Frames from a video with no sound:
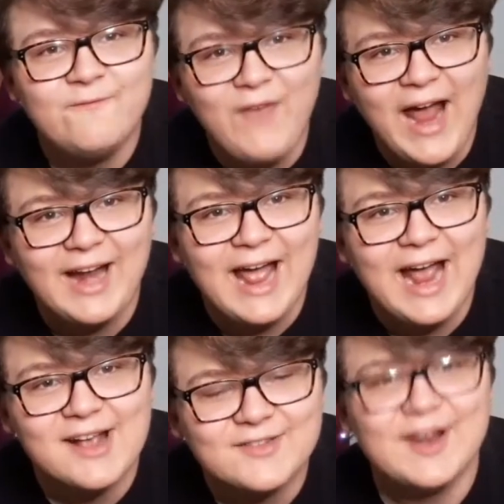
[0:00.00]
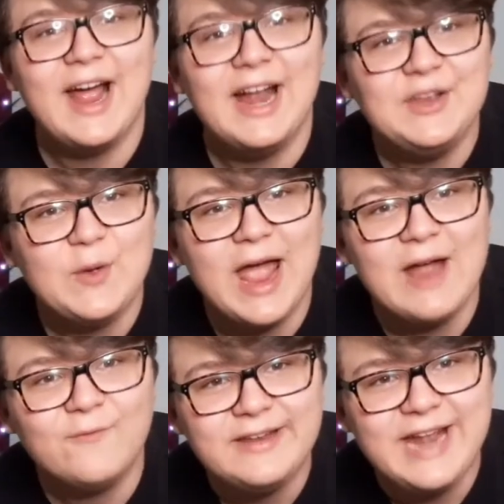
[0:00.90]
fat ass, and I had you
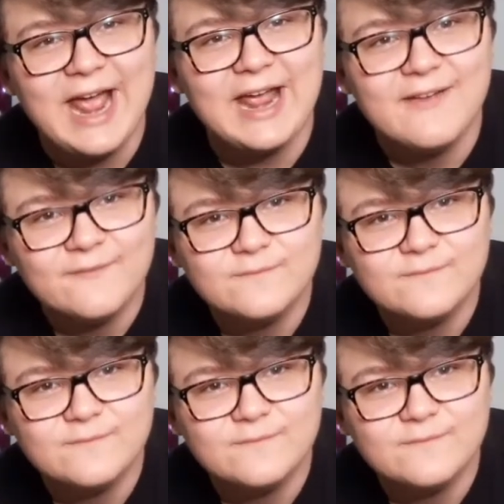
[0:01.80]
every day,